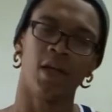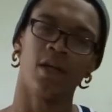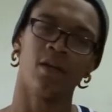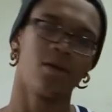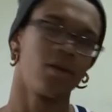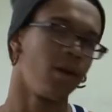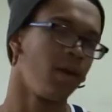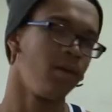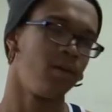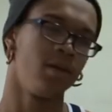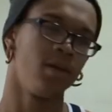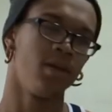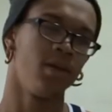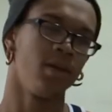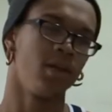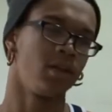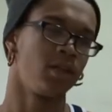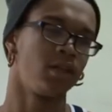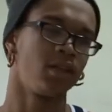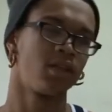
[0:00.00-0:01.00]
and Creighton
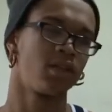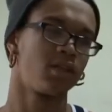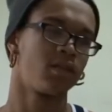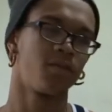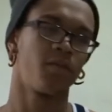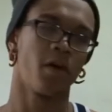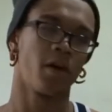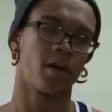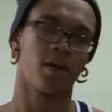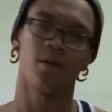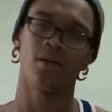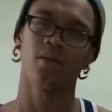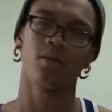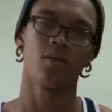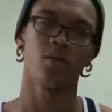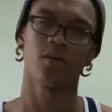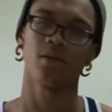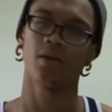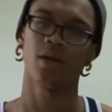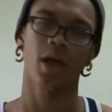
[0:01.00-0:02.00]
is fucking
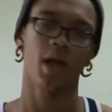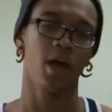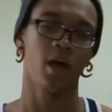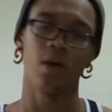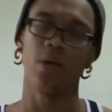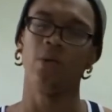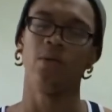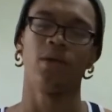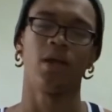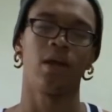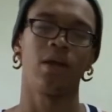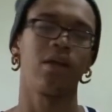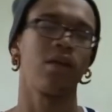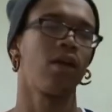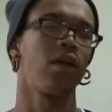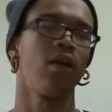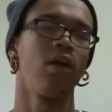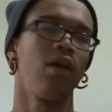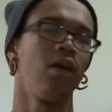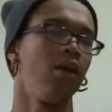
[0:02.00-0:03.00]
hell.
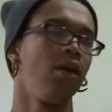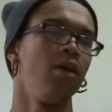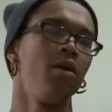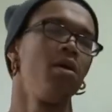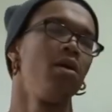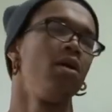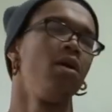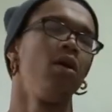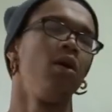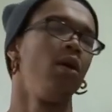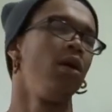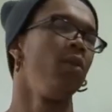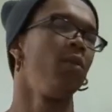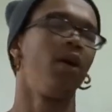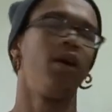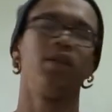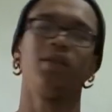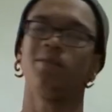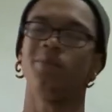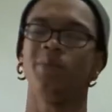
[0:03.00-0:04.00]
Like,
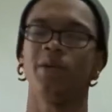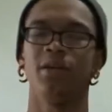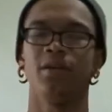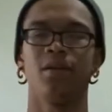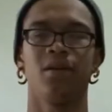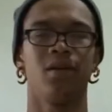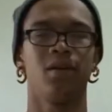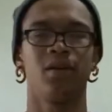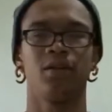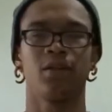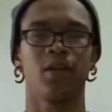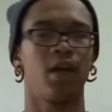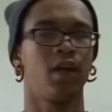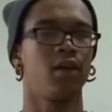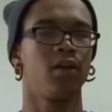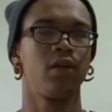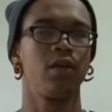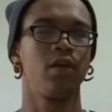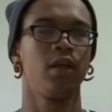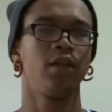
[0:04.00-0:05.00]
anybody's ever been there, it's
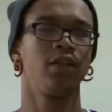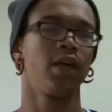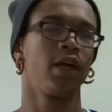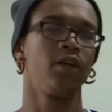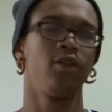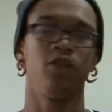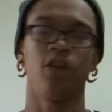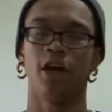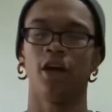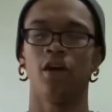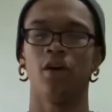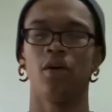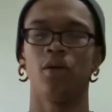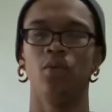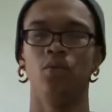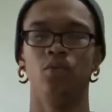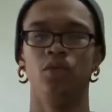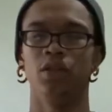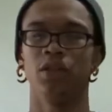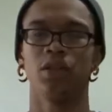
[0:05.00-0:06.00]
like
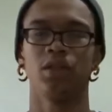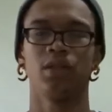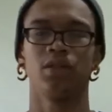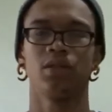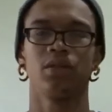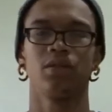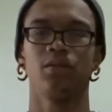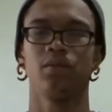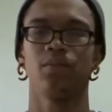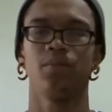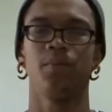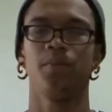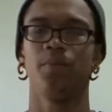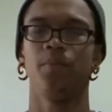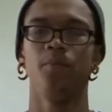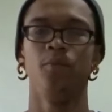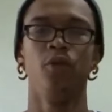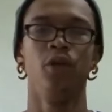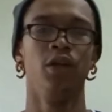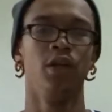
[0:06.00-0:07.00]
jail, just
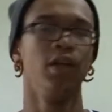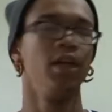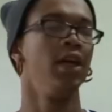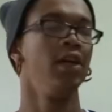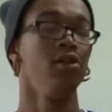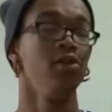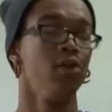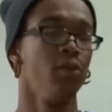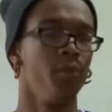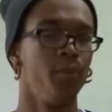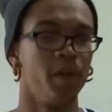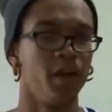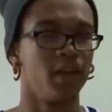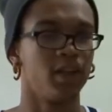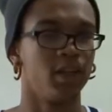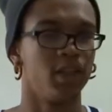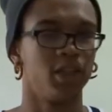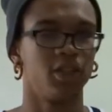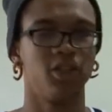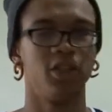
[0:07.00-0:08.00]
really in your
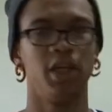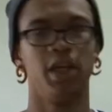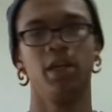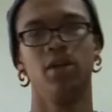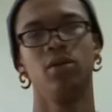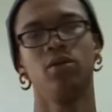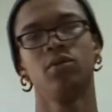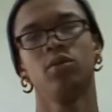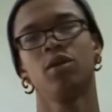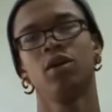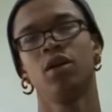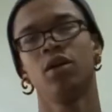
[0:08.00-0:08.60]
business jail,